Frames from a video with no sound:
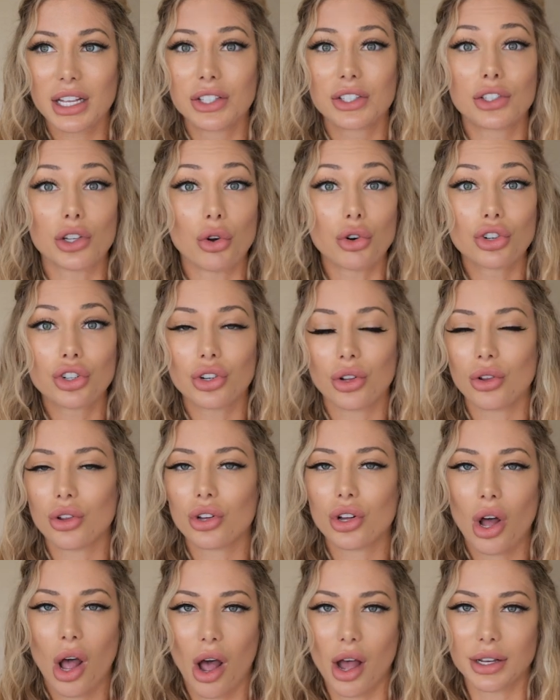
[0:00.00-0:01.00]
social
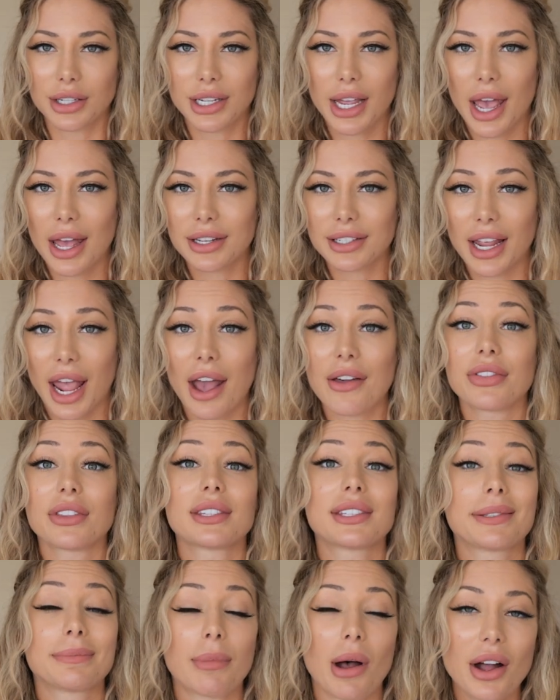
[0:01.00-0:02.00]
content, and the
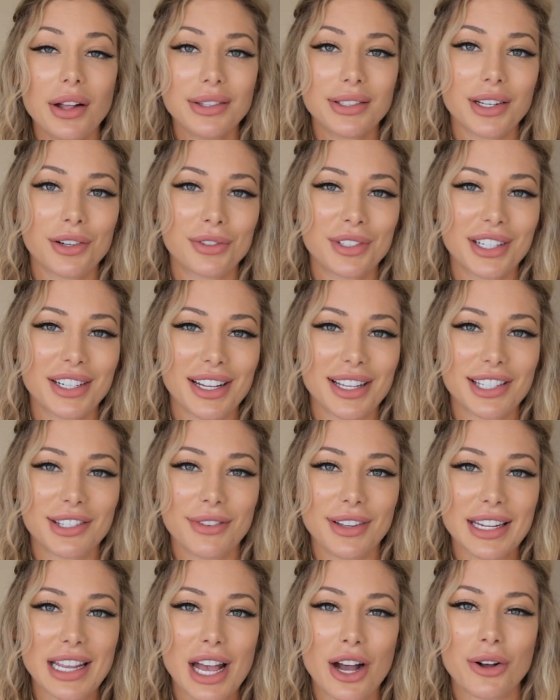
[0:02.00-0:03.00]
sponsor of today's
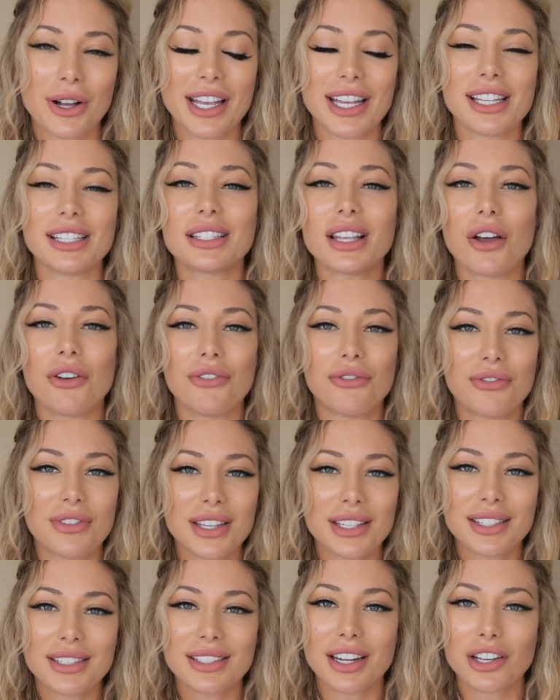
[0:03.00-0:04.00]
video, is
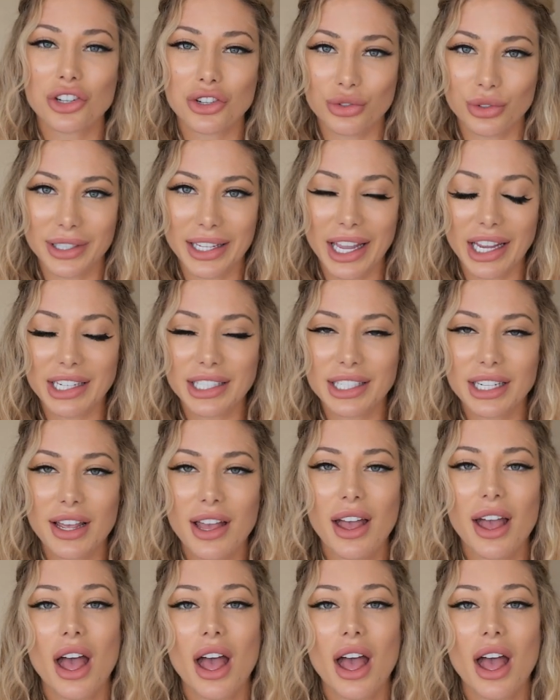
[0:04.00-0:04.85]
VistaCreate.